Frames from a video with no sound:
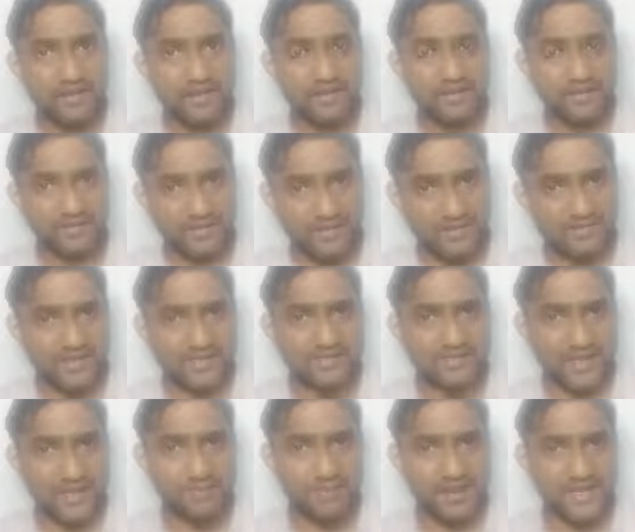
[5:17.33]
in the TIS
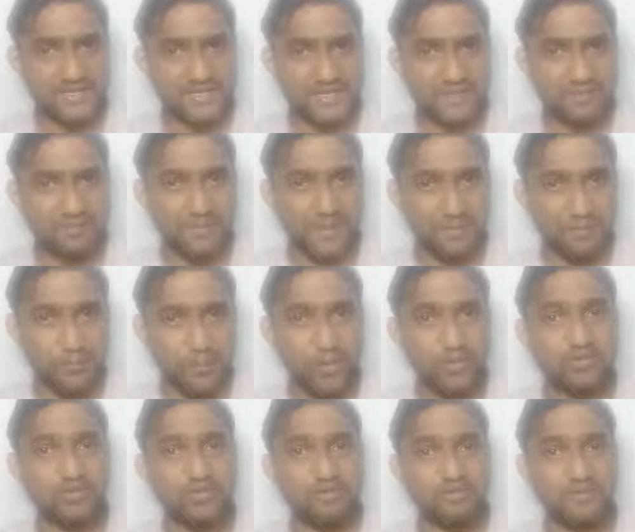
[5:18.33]
examination, but
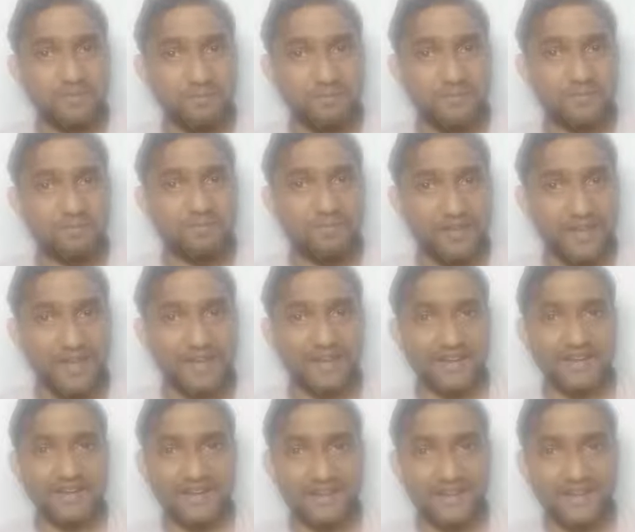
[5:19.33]
most of them will fail
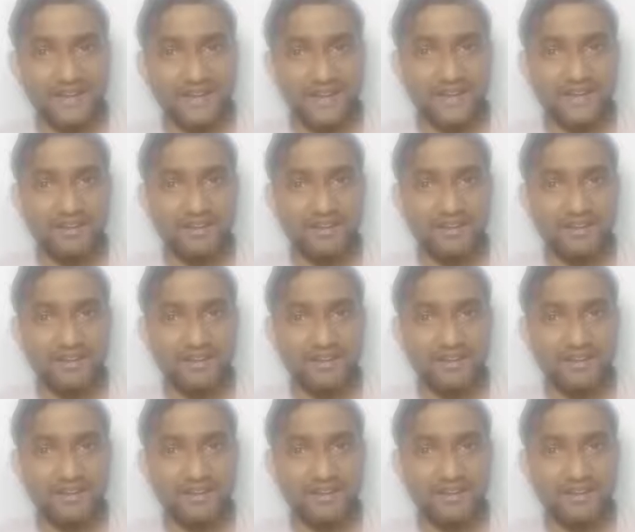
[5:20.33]
in